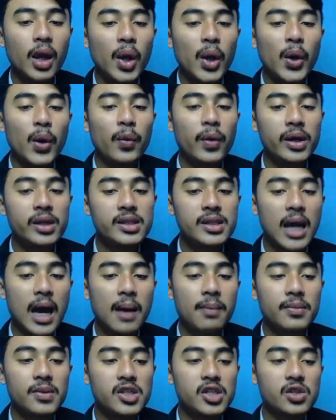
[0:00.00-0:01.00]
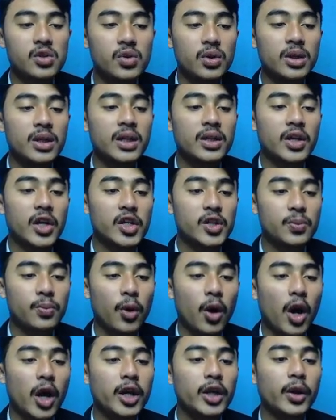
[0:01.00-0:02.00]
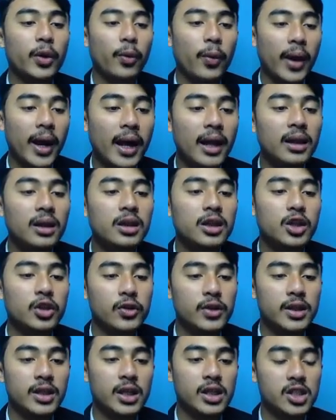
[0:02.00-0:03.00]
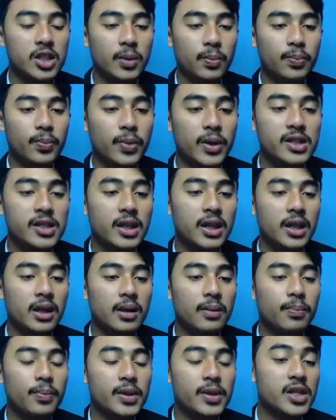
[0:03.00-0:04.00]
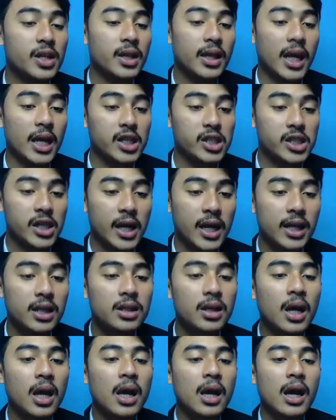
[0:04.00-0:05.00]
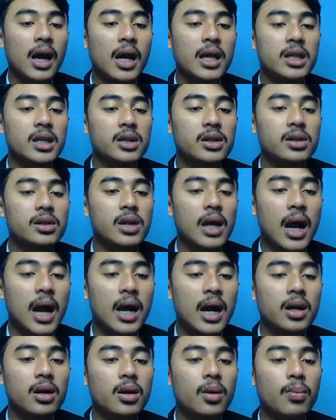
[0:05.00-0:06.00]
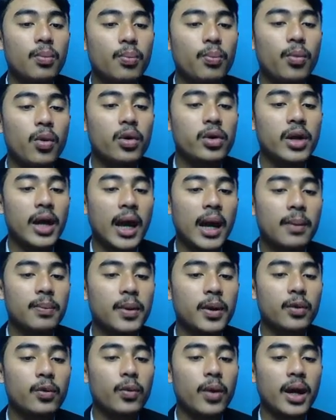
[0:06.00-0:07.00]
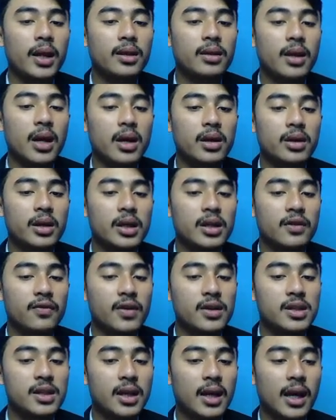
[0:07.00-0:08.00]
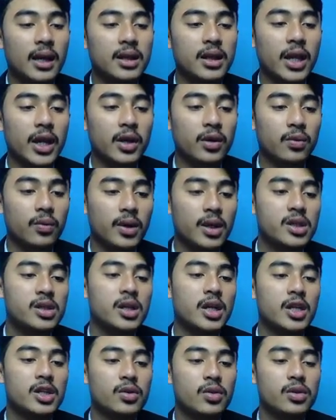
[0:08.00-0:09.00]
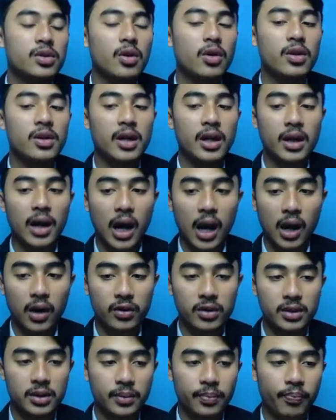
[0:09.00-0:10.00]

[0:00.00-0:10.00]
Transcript: Where some students respond well to teach presentations, others are more happy when they investigate language issues on their own.